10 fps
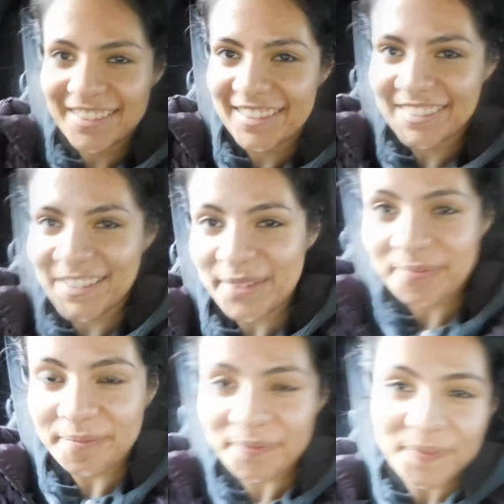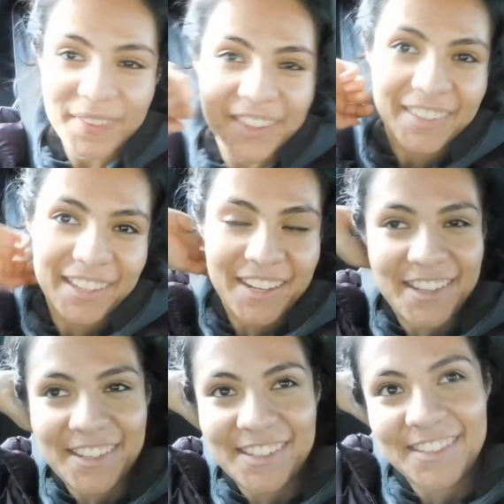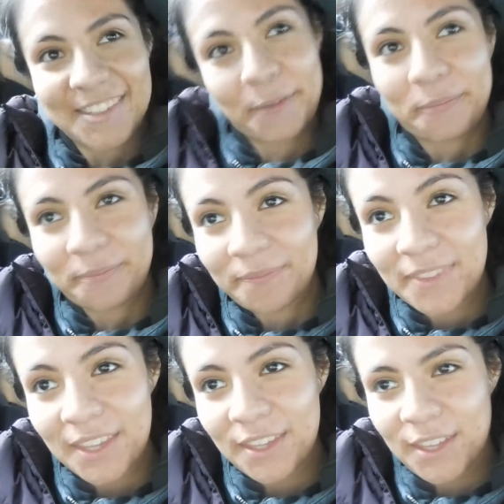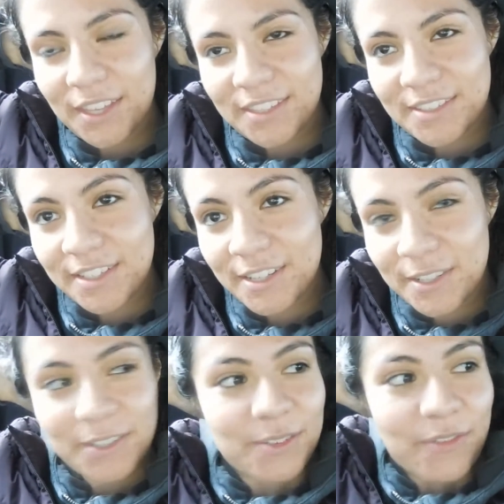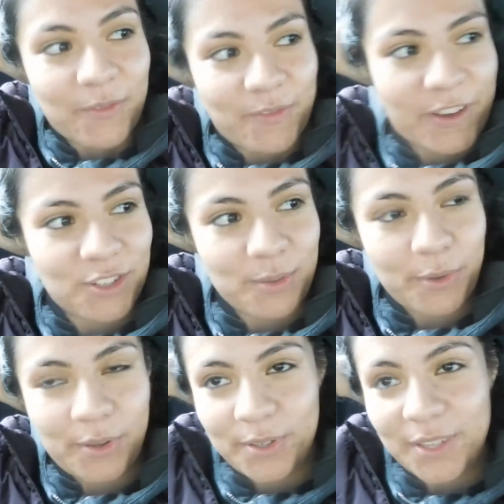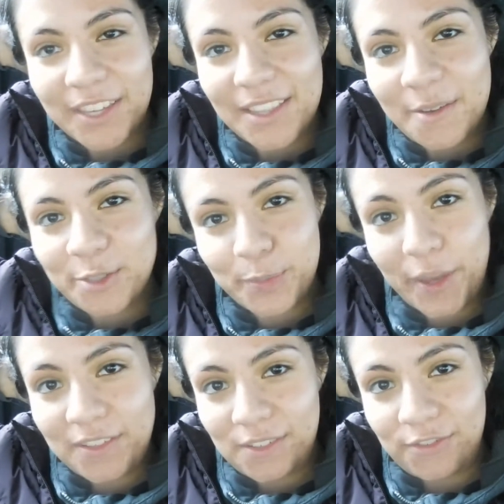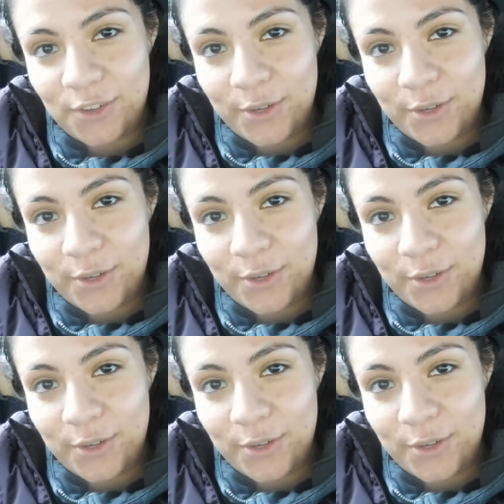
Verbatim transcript: jeez. That is his little vegetable. He loves spicy